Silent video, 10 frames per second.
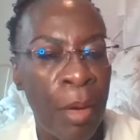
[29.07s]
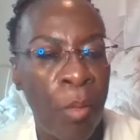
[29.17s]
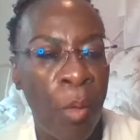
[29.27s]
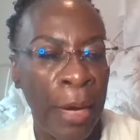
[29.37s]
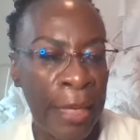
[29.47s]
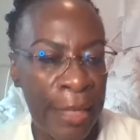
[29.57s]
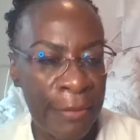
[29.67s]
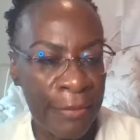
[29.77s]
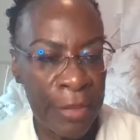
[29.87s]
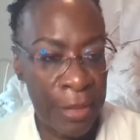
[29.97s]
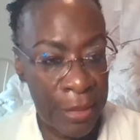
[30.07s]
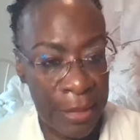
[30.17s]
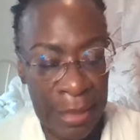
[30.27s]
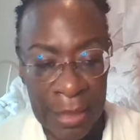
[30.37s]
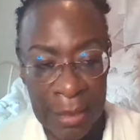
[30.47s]
why even
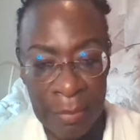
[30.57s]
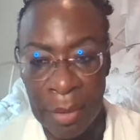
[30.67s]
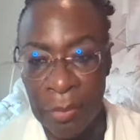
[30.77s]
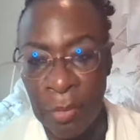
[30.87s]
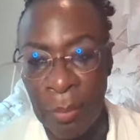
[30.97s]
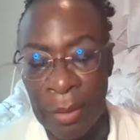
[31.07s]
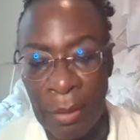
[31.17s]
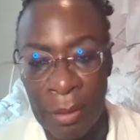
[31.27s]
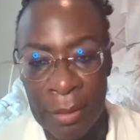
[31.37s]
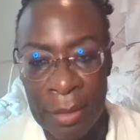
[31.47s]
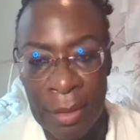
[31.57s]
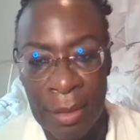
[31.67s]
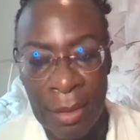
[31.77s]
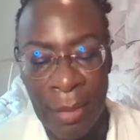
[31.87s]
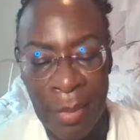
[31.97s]
study microbiology.
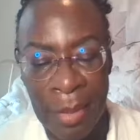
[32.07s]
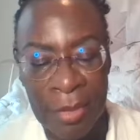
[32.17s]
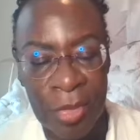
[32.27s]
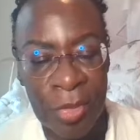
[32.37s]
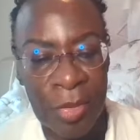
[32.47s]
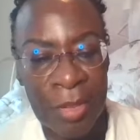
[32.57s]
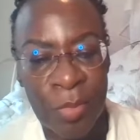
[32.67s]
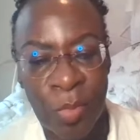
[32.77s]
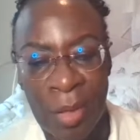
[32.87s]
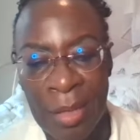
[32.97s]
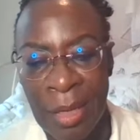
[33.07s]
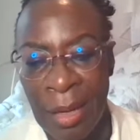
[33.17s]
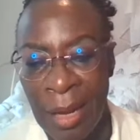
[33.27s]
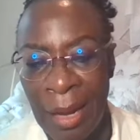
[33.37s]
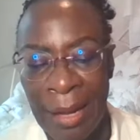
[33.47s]
I mean, students wonder,
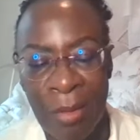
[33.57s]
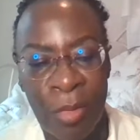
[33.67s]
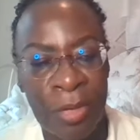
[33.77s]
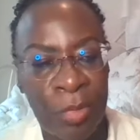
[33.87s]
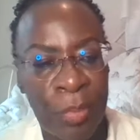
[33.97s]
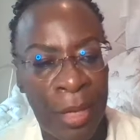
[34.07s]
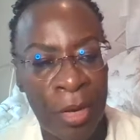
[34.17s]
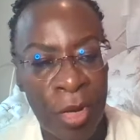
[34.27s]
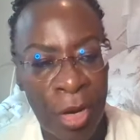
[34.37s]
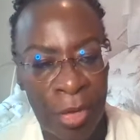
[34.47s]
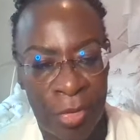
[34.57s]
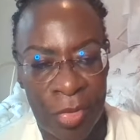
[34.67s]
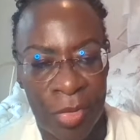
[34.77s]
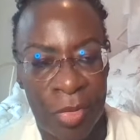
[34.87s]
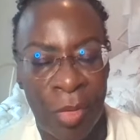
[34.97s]
I want to be a nurse,
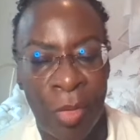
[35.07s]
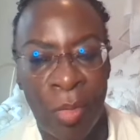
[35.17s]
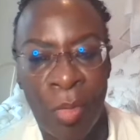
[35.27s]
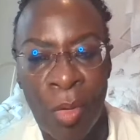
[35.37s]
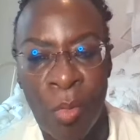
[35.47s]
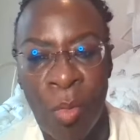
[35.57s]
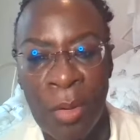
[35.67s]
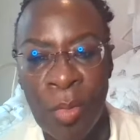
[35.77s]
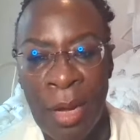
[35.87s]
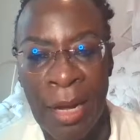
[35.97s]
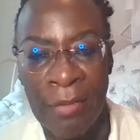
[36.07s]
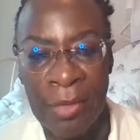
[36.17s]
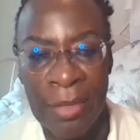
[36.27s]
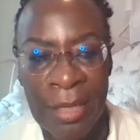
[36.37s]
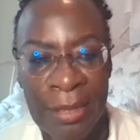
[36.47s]
so why do I have to
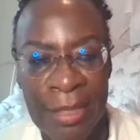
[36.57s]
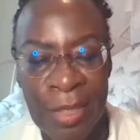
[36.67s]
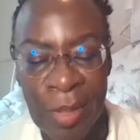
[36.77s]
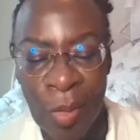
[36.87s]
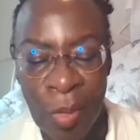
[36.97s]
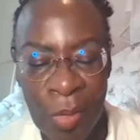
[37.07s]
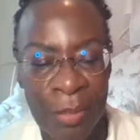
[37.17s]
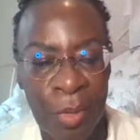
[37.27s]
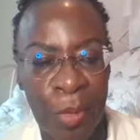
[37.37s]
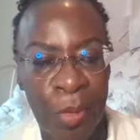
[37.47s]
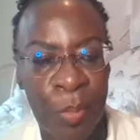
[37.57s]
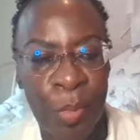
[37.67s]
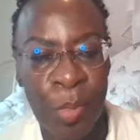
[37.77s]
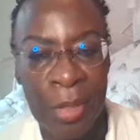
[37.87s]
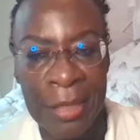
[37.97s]
take this course? I'm not going to be
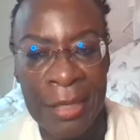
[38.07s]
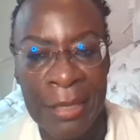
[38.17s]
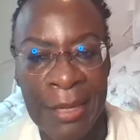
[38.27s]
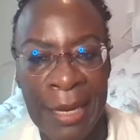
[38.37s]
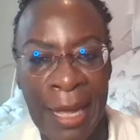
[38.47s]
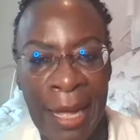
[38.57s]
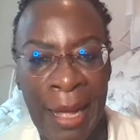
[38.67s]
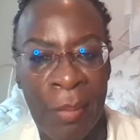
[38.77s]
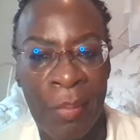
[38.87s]
working in the lab.